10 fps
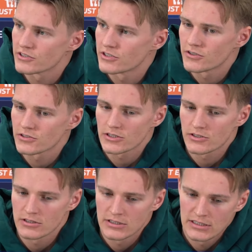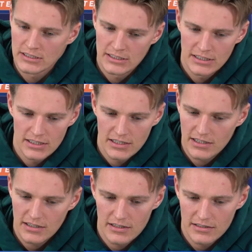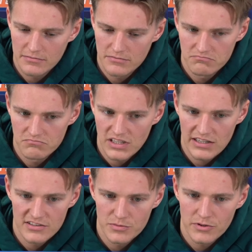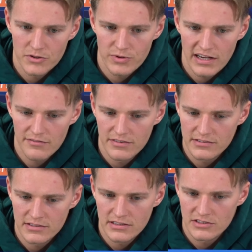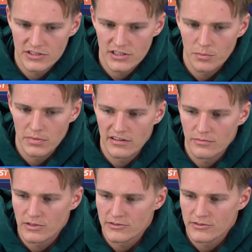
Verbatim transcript: You know, so um, yeah, the support we have is is just unbelievable.